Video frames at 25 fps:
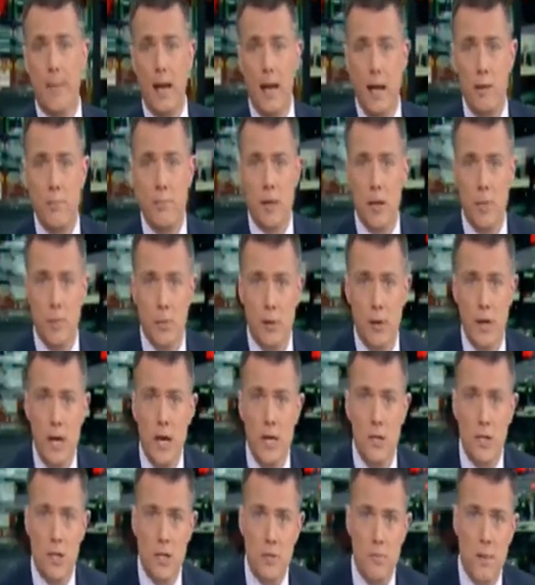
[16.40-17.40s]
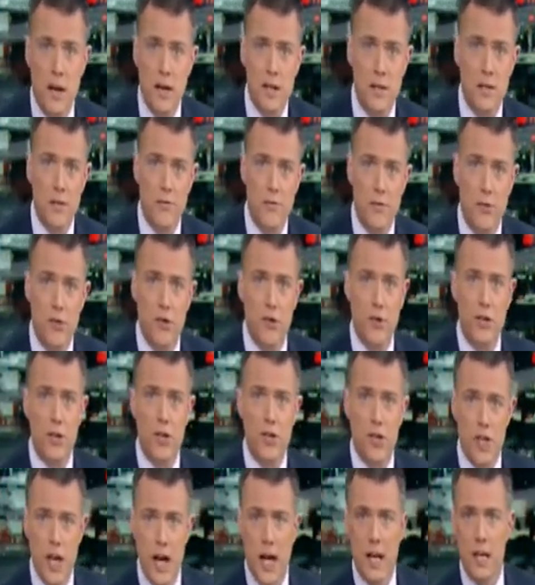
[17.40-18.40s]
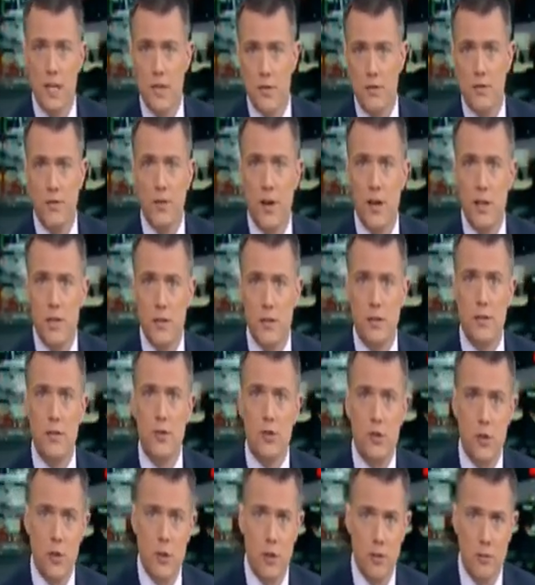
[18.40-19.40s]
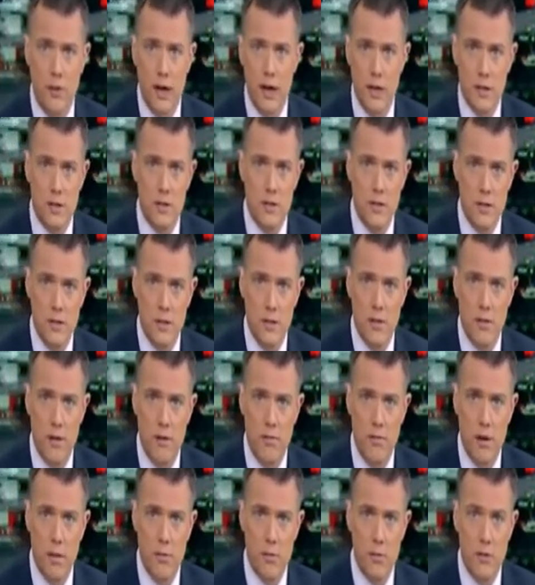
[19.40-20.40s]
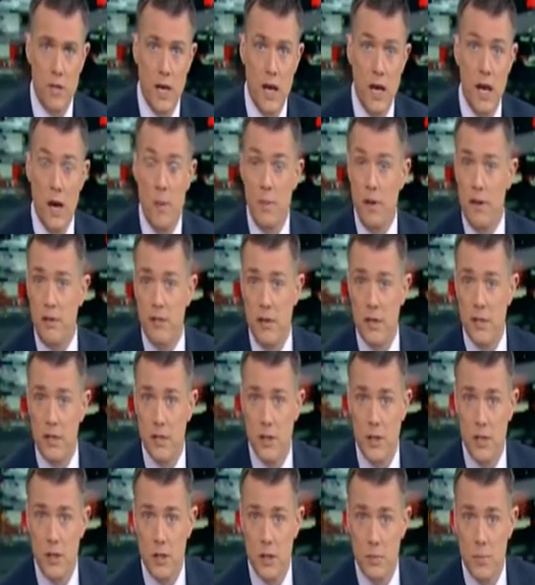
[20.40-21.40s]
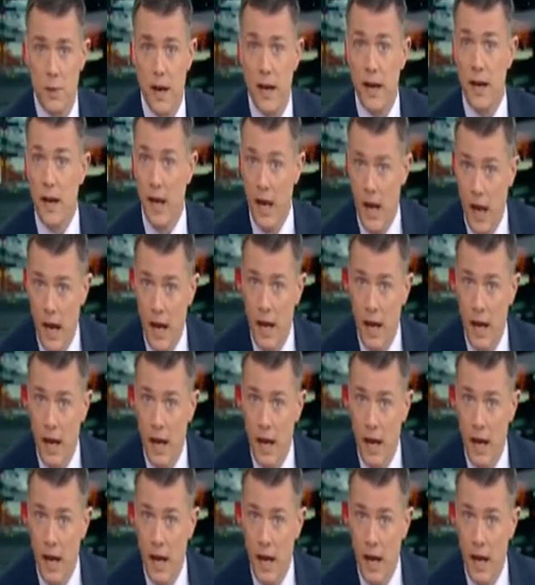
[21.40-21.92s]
8 people suspected of recruiting jihadist fighters to join the ranks of the Syrian rebels have been arrested in Spain.